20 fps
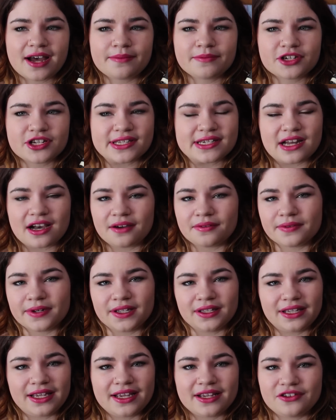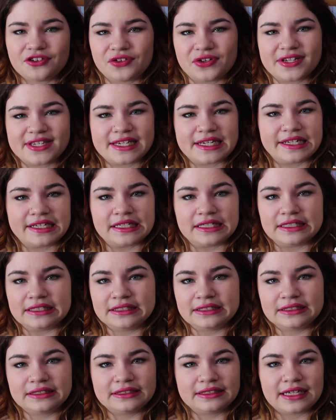I'm just not really
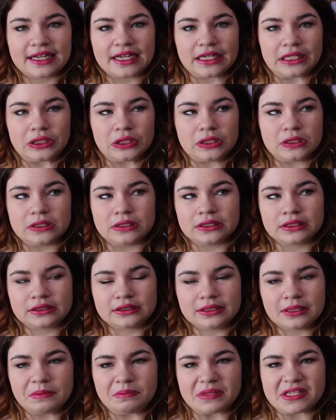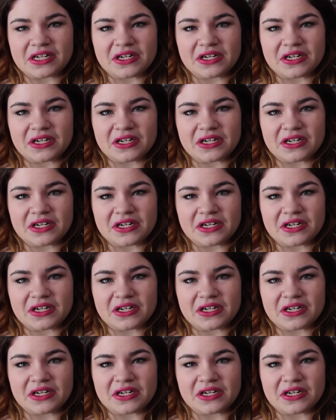interested at all. I'm